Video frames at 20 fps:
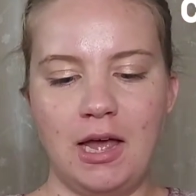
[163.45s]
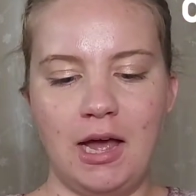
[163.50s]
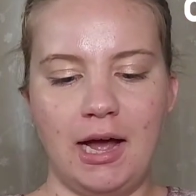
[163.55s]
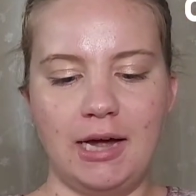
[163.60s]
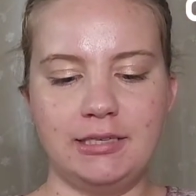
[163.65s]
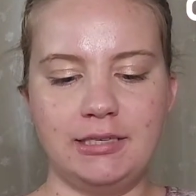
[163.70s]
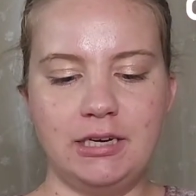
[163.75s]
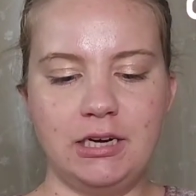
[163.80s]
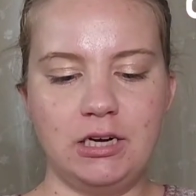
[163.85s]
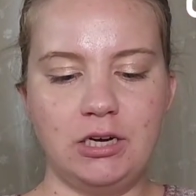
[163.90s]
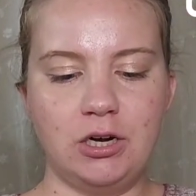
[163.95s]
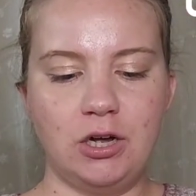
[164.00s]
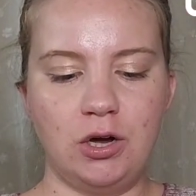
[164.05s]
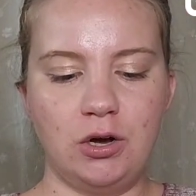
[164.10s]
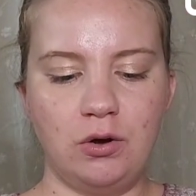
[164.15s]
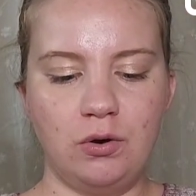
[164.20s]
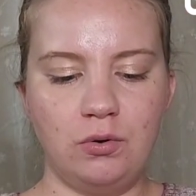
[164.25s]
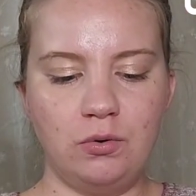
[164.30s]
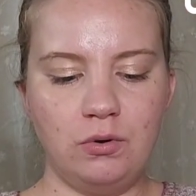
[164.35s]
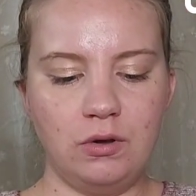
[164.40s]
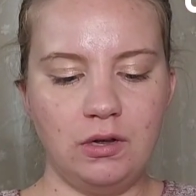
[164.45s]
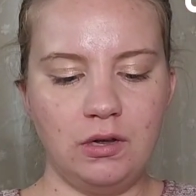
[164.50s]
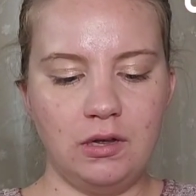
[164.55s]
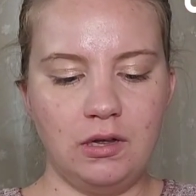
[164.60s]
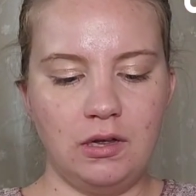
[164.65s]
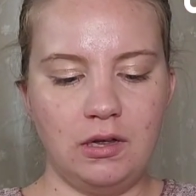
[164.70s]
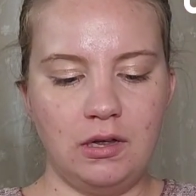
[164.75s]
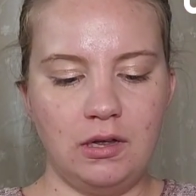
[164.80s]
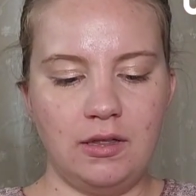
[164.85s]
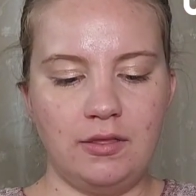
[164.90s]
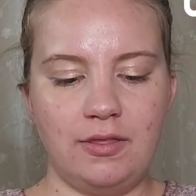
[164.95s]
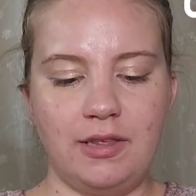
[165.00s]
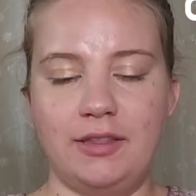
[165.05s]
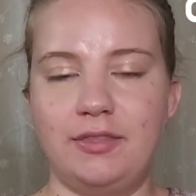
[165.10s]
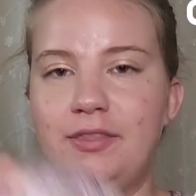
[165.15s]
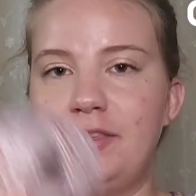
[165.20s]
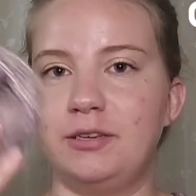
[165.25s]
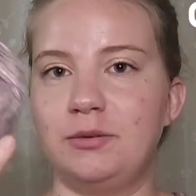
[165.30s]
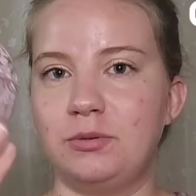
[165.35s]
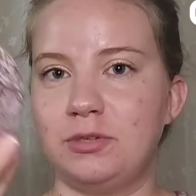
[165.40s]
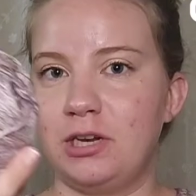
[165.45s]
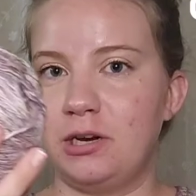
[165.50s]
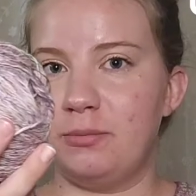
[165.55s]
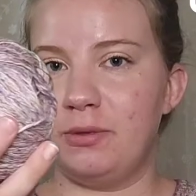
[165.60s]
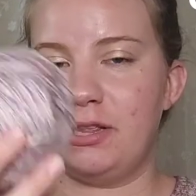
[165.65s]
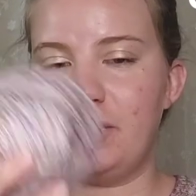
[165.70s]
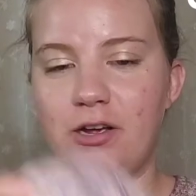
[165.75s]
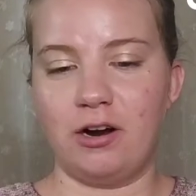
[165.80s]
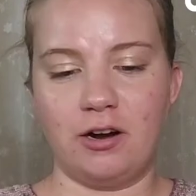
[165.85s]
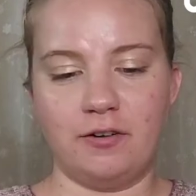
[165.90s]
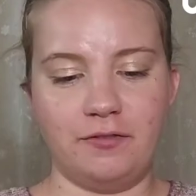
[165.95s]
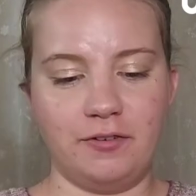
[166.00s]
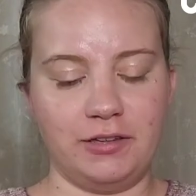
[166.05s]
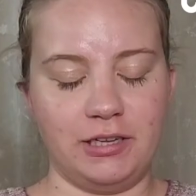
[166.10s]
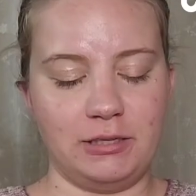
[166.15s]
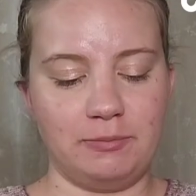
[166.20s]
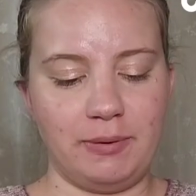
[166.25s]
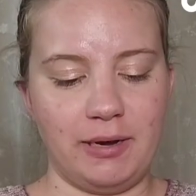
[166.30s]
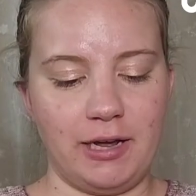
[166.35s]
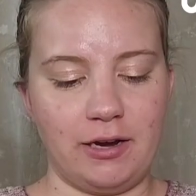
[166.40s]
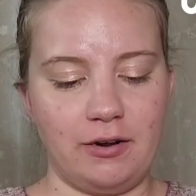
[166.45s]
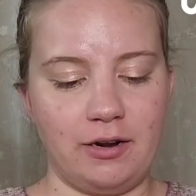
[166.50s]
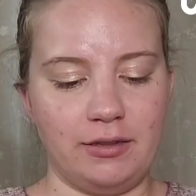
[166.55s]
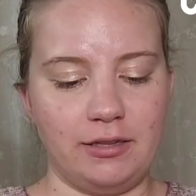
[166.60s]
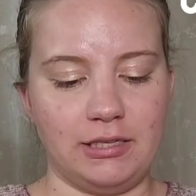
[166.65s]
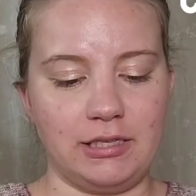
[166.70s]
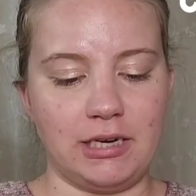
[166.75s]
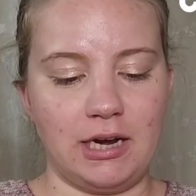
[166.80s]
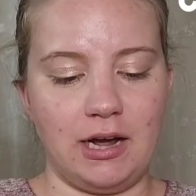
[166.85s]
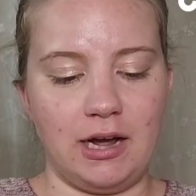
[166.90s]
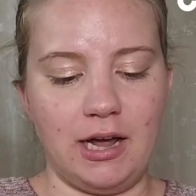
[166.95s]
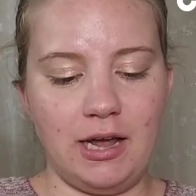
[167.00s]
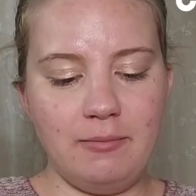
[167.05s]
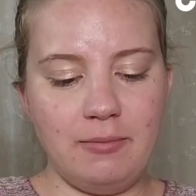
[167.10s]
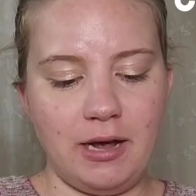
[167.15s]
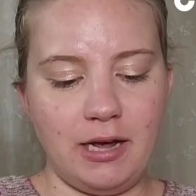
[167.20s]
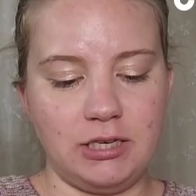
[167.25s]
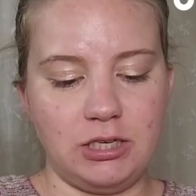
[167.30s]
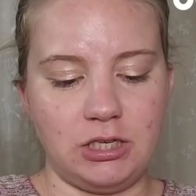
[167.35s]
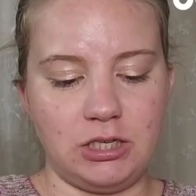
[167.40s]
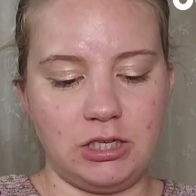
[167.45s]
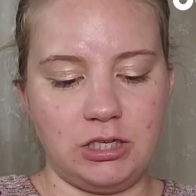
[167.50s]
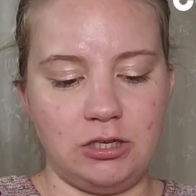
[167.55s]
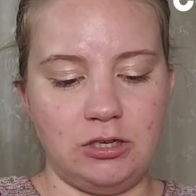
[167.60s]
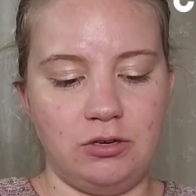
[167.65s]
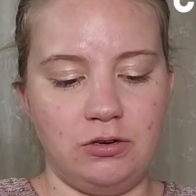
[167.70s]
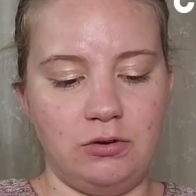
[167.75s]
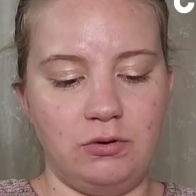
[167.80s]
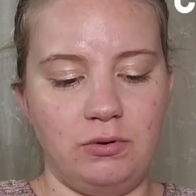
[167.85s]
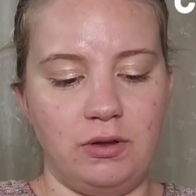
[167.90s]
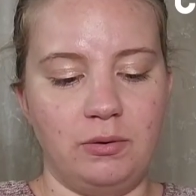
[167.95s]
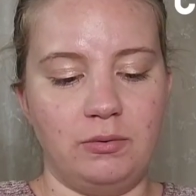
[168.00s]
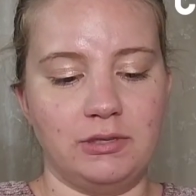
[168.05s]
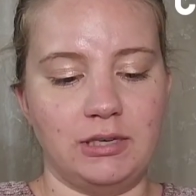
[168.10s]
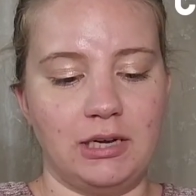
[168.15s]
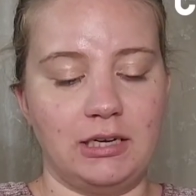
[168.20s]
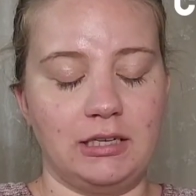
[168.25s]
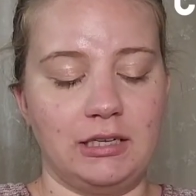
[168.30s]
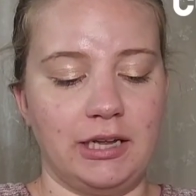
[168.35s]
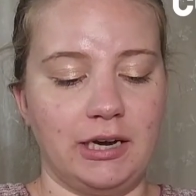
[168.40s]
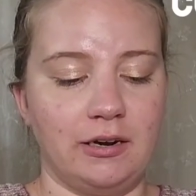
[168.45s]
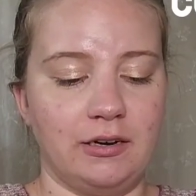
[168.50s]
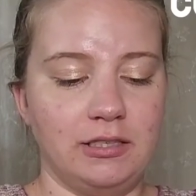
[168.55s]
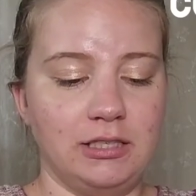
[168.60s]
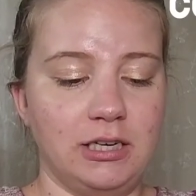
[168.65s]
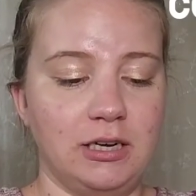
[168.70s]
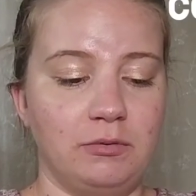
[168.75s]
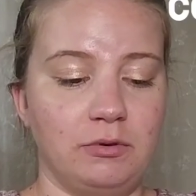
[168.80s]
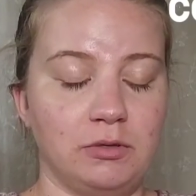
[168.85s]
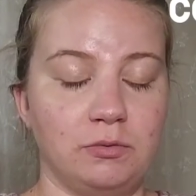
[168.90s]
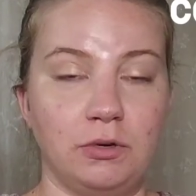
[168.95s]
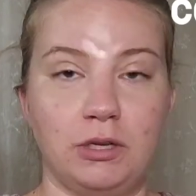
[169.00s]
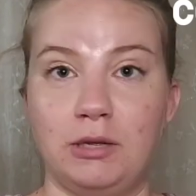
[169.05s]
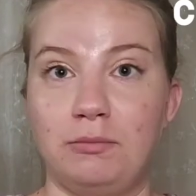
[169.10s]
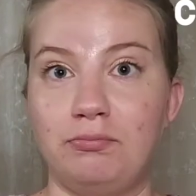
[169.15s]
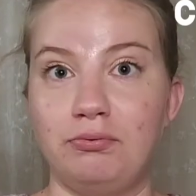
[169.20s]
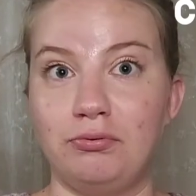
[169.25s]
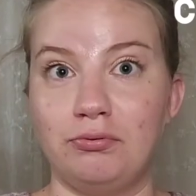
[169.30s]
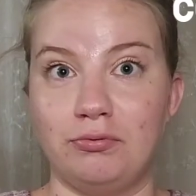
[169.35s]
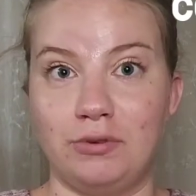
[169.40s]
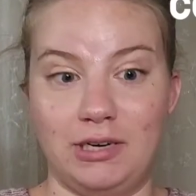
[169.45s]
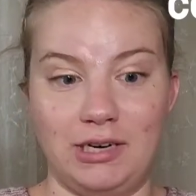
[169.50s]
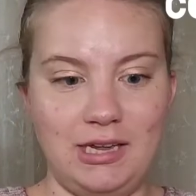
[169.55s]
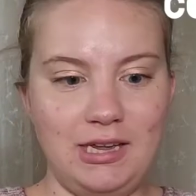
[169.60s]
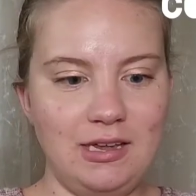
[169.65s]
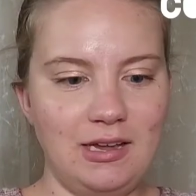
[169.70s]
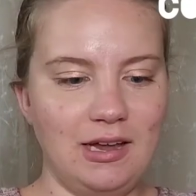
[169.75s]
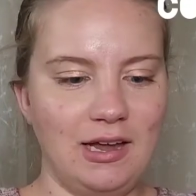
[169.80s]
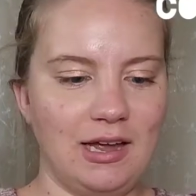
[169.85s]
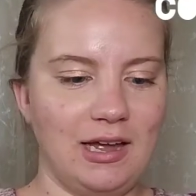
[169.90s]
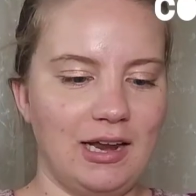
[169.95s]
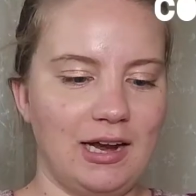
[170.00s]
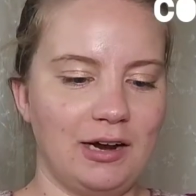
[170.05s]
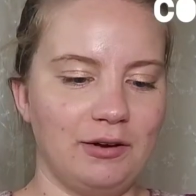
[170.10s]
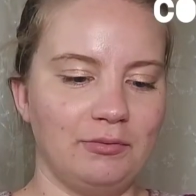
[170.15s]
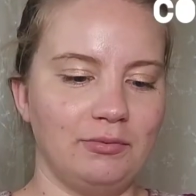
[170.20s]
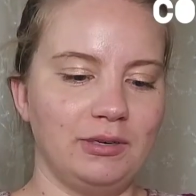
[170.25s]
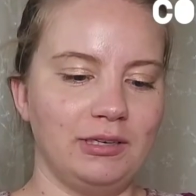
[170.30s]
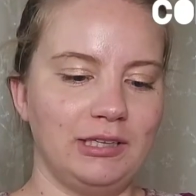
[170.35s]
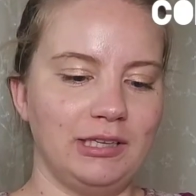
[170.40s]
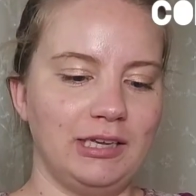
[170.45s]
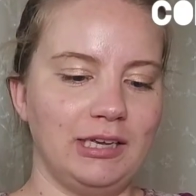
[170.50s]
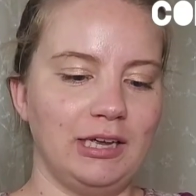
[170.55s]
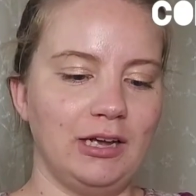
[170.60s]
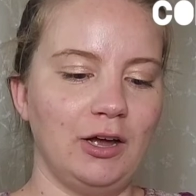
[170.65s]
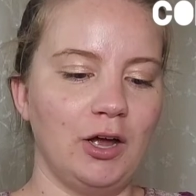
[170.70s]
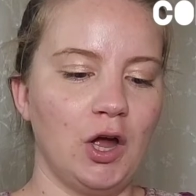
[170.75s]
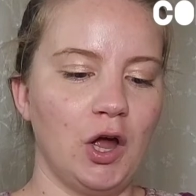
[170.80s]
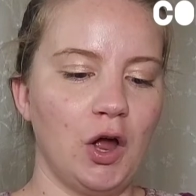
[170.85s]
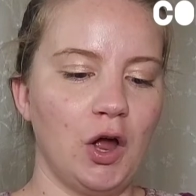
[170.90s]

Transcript: I didn't know that this was gonna be the yarn for this pattern at the time. I just knew it was on clearance and it was really pretty, and I really,